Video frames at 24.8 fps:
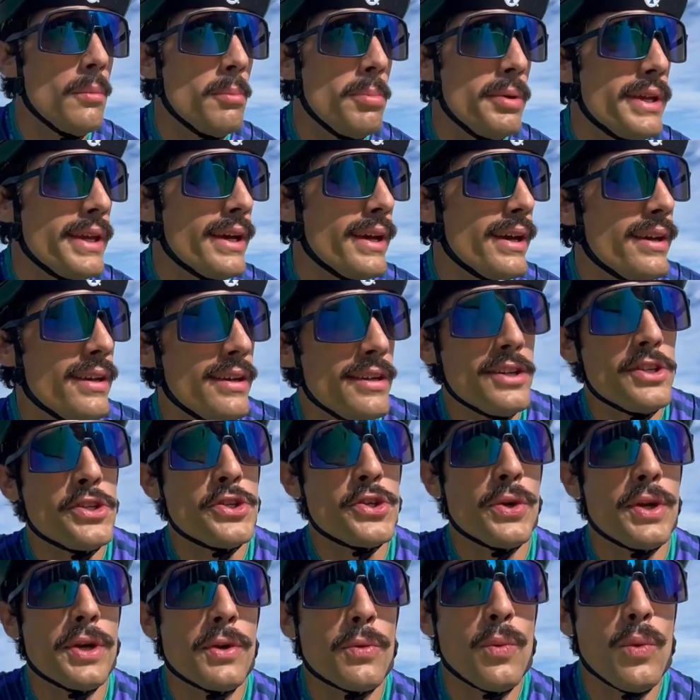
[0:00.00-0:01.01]
But yeah,
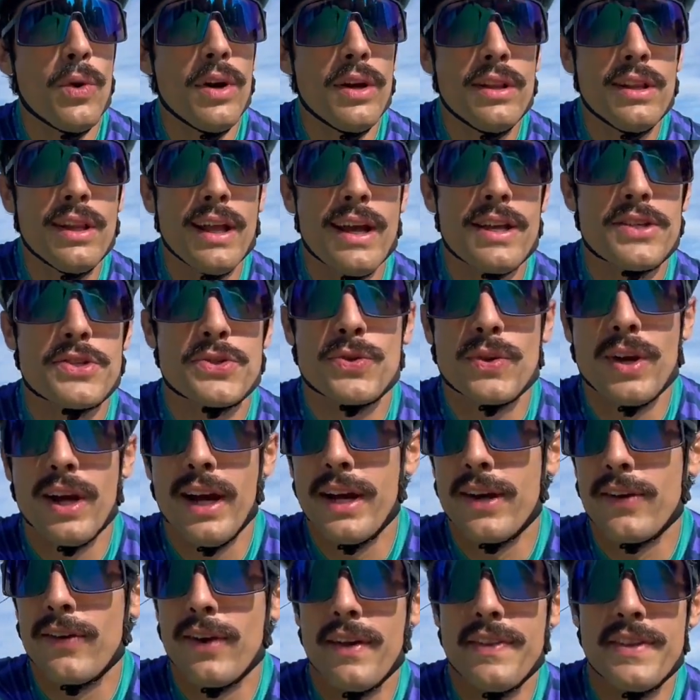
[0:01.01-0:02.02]
enjoying one last
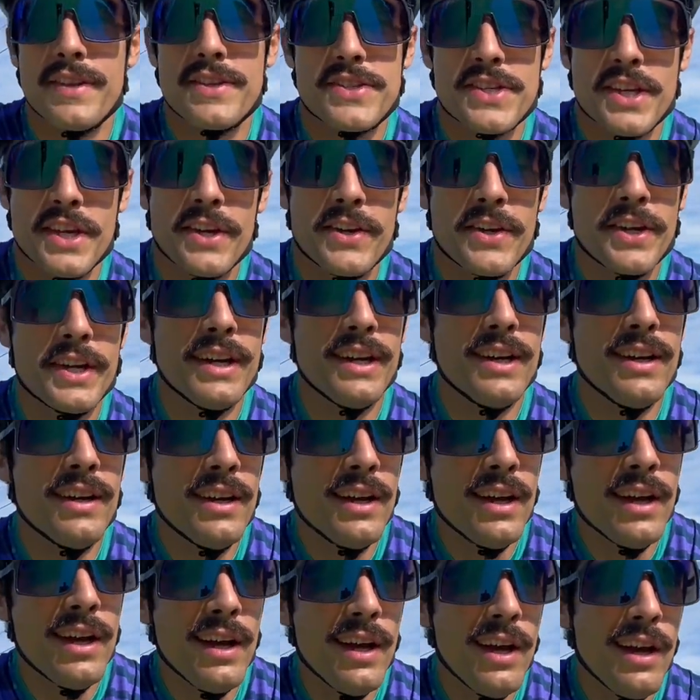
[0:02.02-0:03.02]
ride around this area.
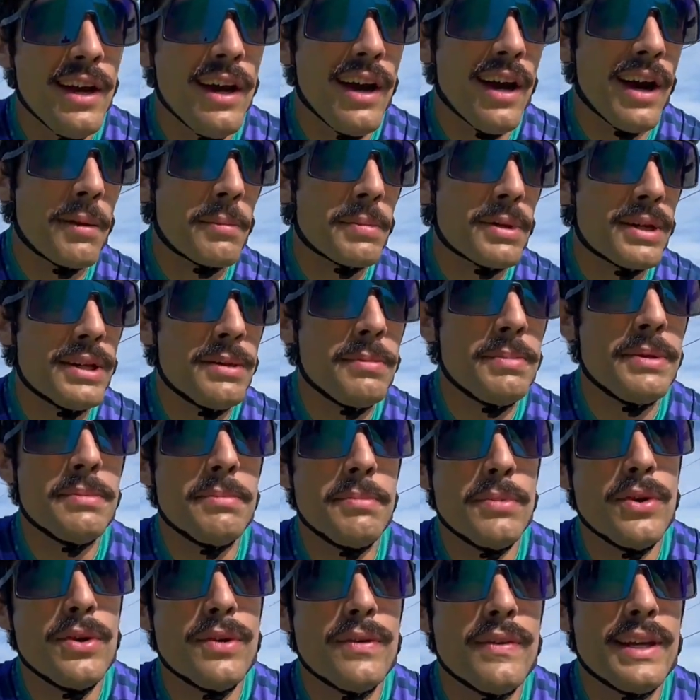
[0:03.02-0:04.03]
I'm gonna be
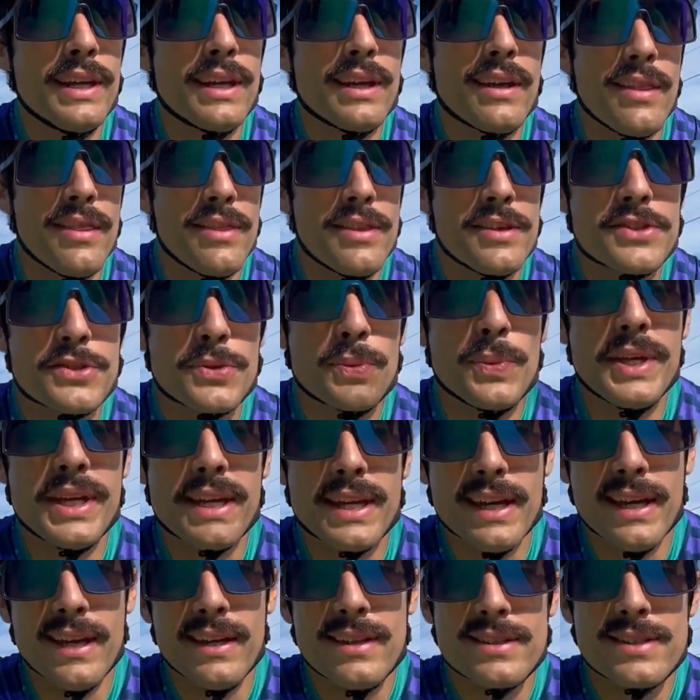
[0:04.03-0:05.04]
moving this
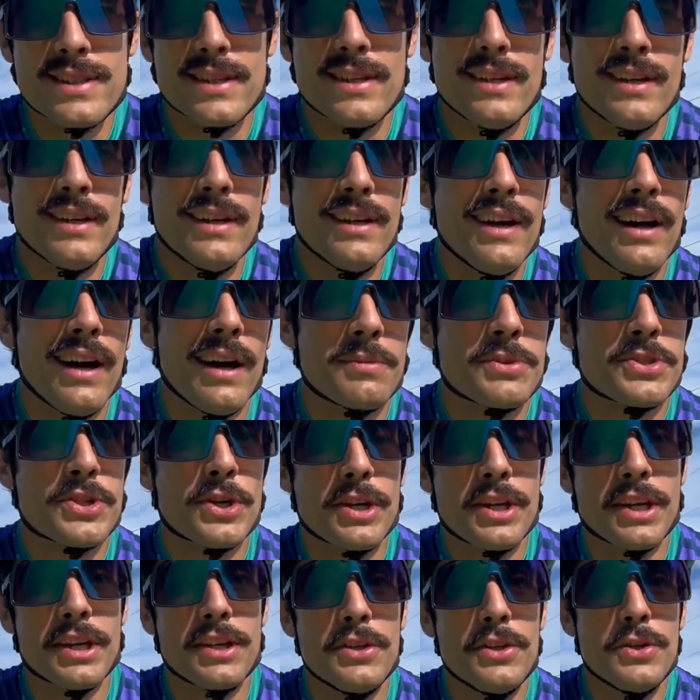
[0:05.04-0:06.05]
weekend. I'm
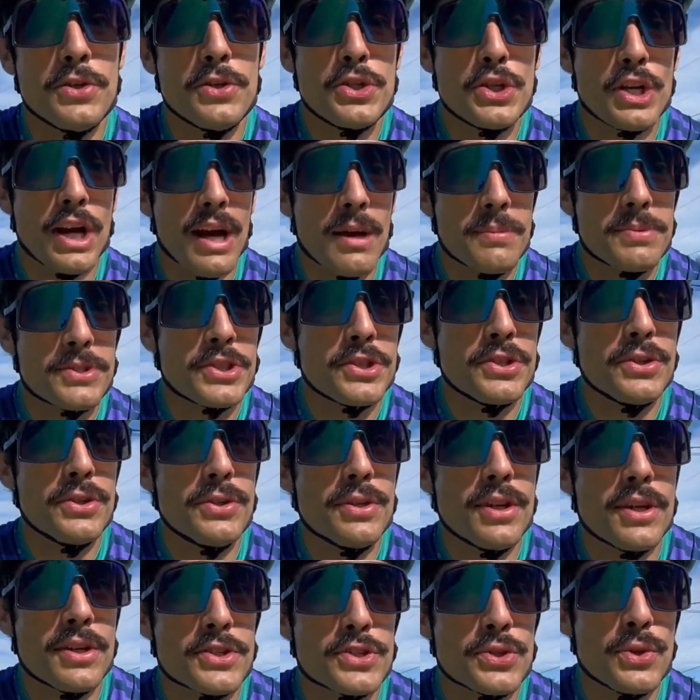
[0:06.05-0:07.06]
starting a new job
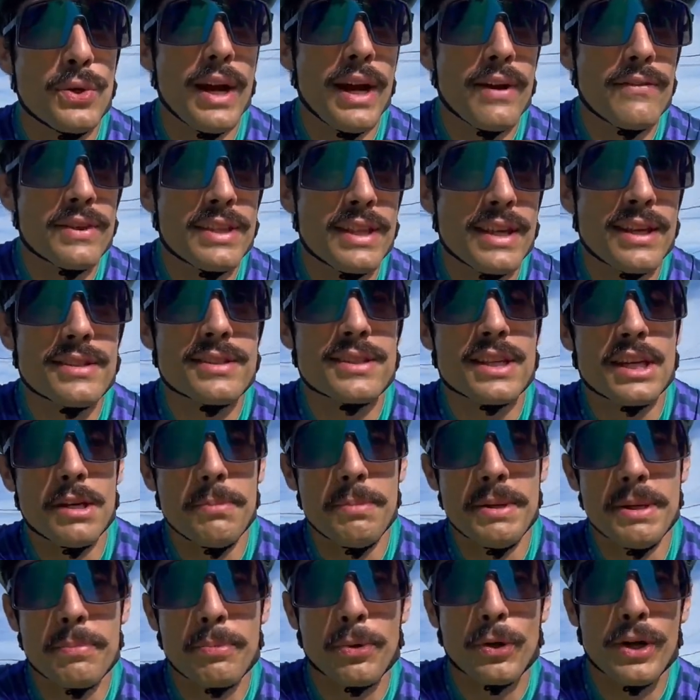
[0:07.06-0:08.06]
soon, so everything is gonna
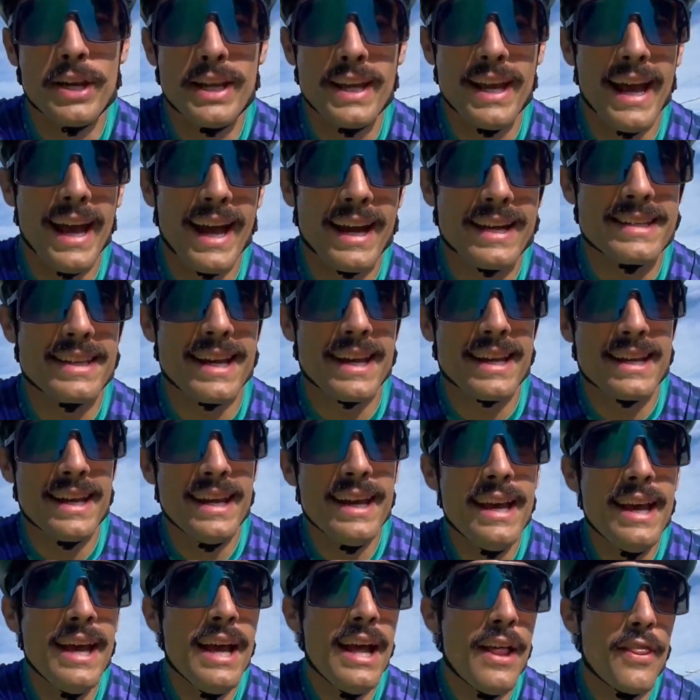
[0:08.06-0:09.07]
be pretty hectic.
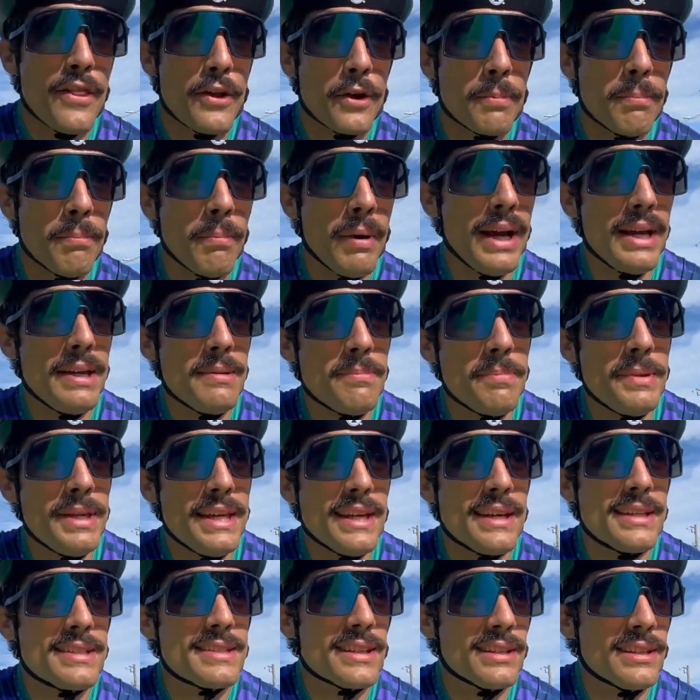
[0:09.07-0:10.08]
There might be
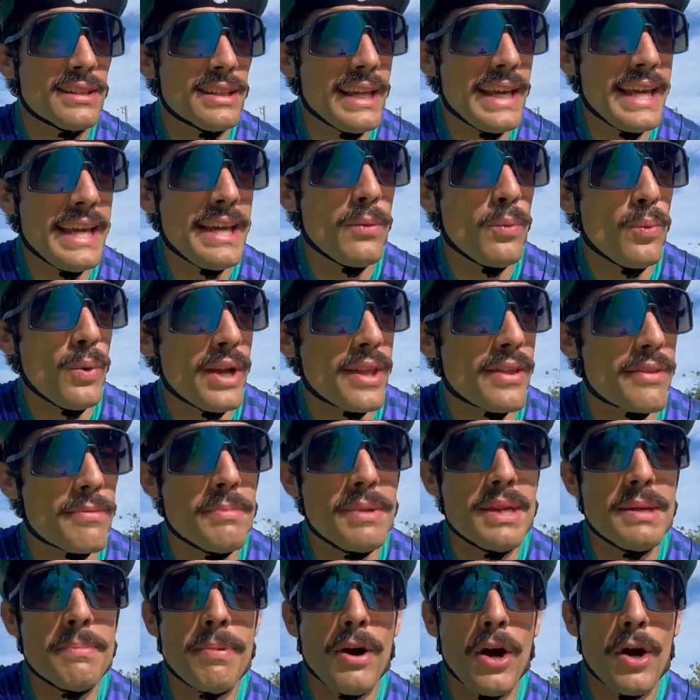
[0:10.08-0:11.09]
a delay with
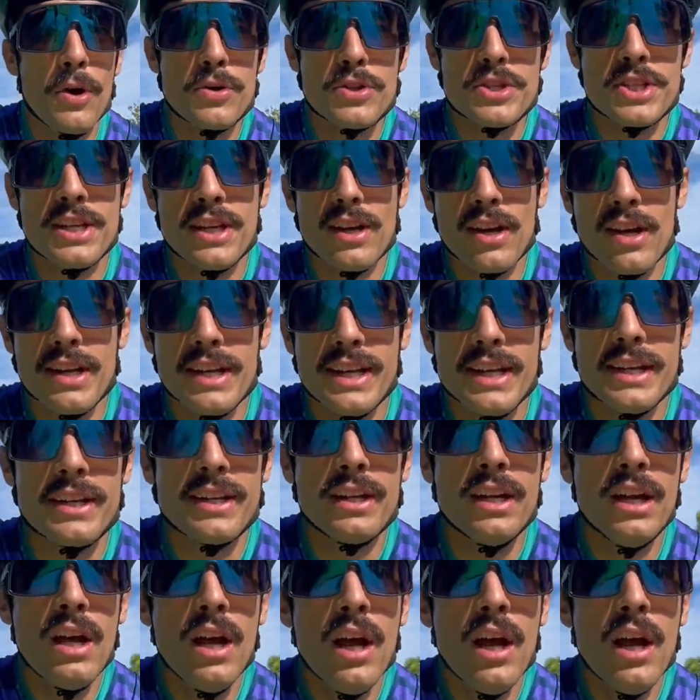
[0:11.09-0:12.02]
me posting on here,